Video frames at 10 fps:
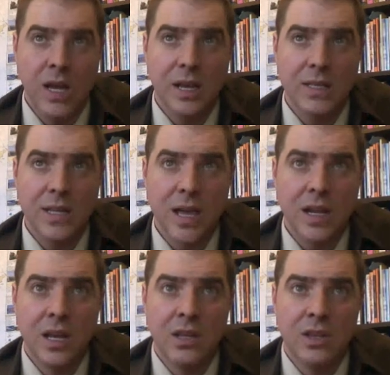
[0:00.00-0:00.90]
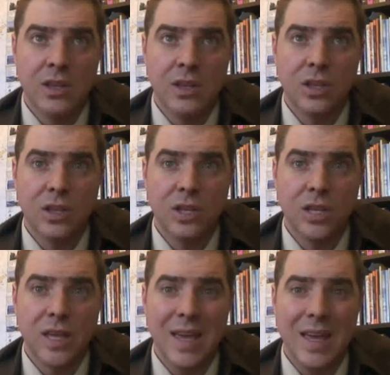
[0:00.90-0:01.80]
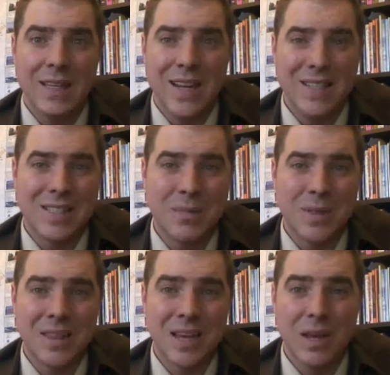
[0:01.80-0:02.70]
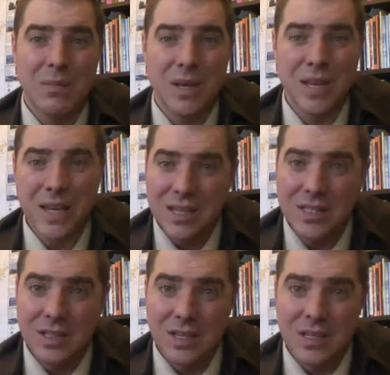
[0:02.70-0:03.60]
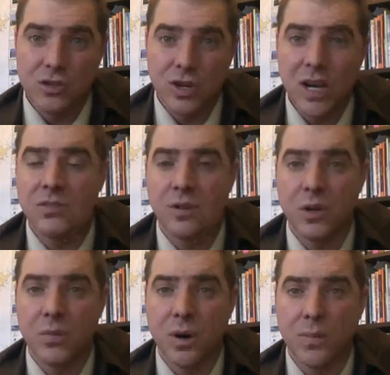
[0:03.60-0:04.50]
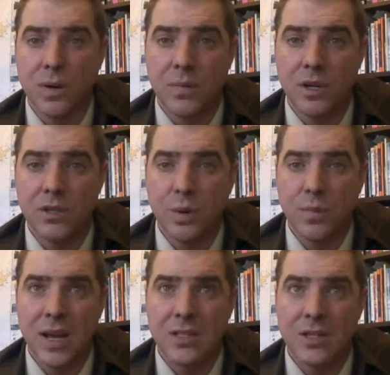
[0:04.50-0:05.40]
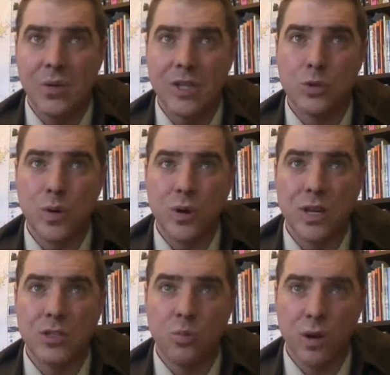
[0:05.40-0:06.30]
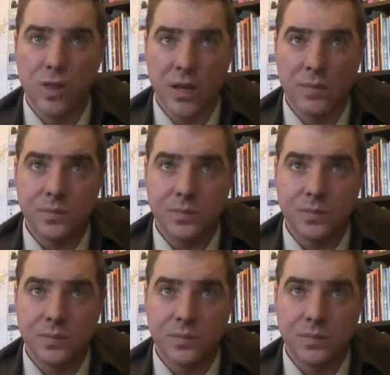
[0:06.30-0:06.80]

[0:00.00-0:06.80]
Is that it's not something that can be easily transferred to Burma because Burma has no experience with it.